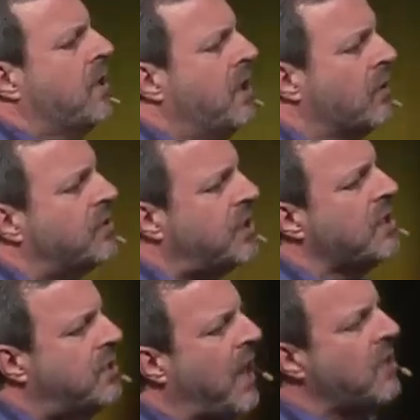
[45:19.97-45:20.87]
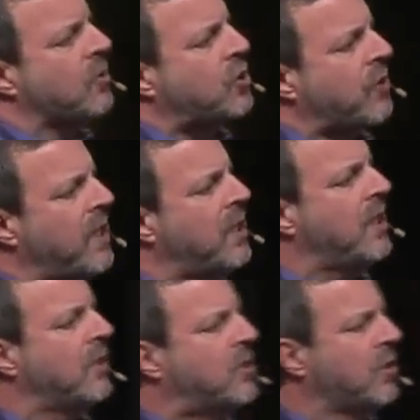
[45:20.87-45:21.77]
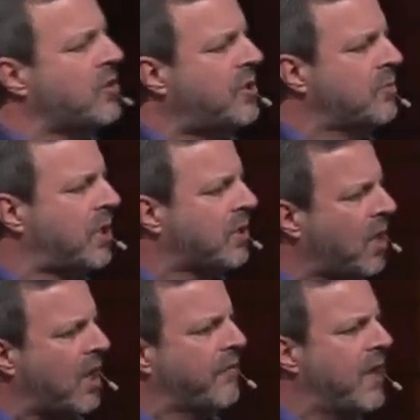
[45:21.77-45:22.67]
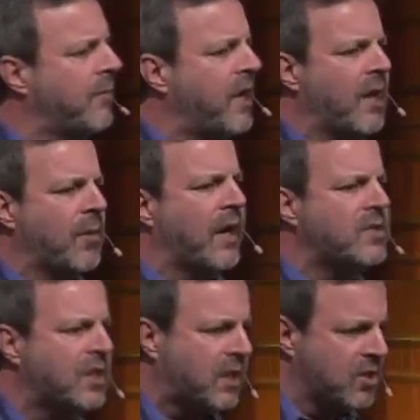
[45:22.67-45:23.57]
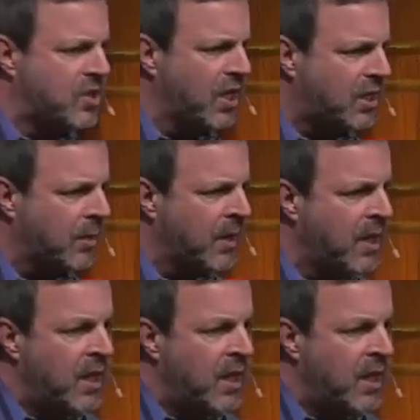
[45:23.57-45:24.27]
you don't see Daniel trying to introduce him to the God of Abraham, Isaac, and Jacob.